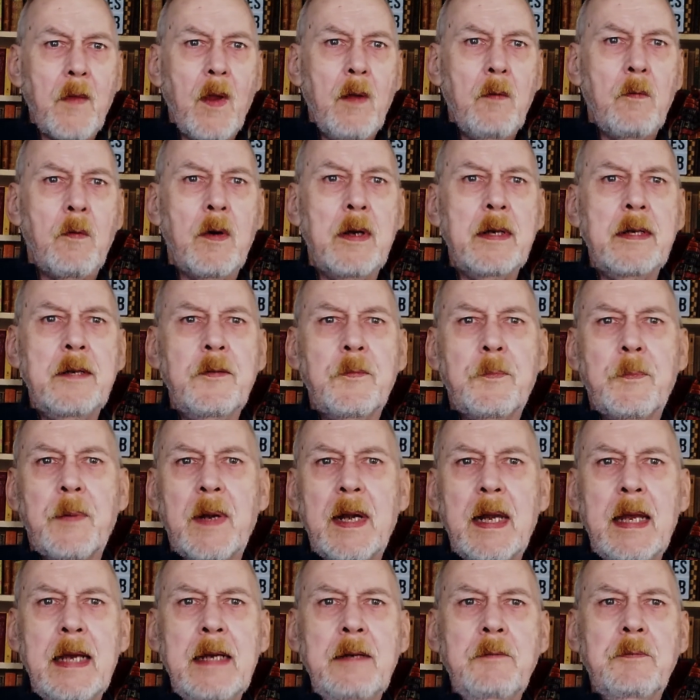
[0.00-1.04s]
When you've
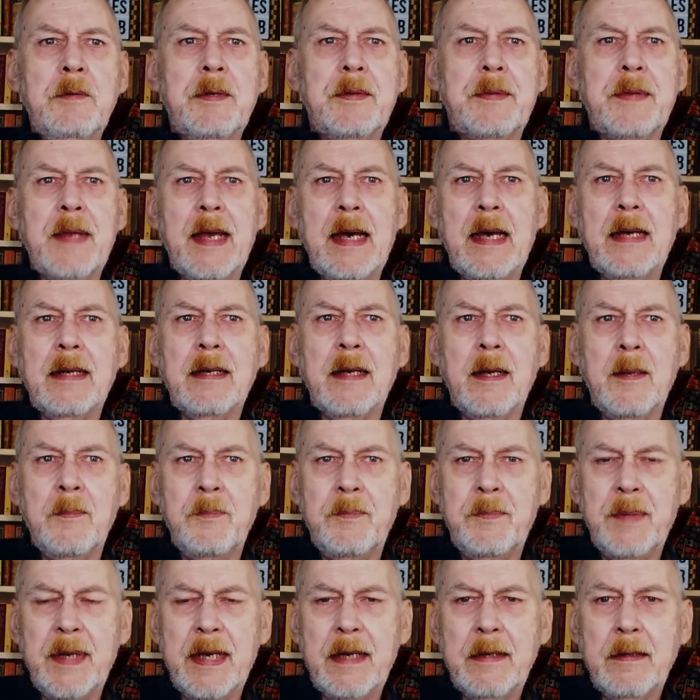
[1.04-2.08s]
played with that a
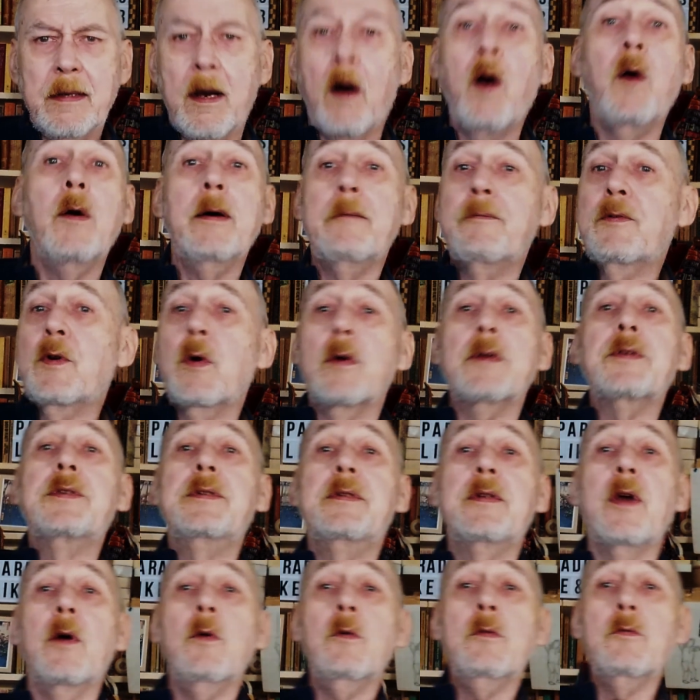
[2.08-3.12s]
bit, of course,
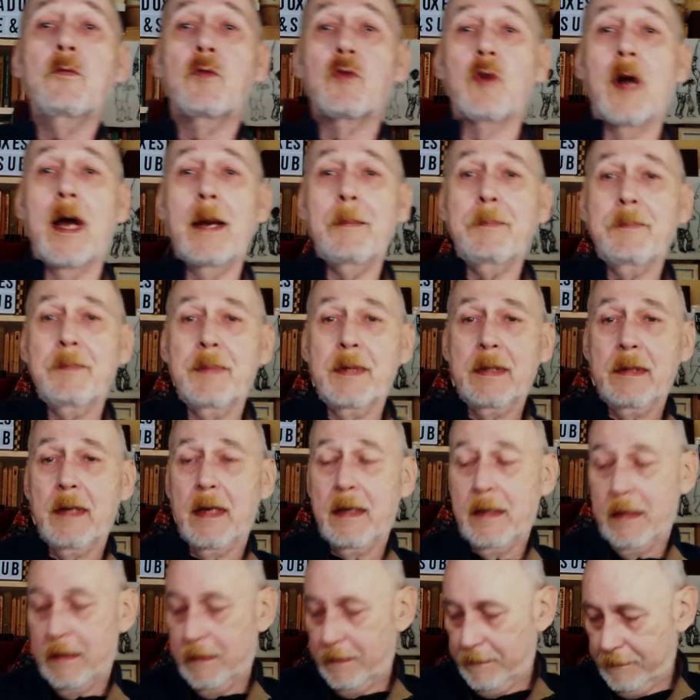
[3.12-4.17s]
don't drop
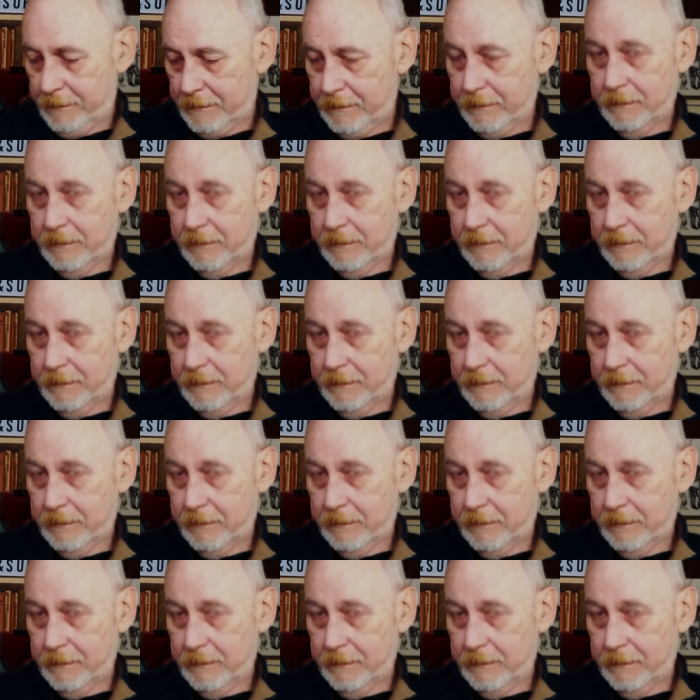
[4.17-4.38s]
the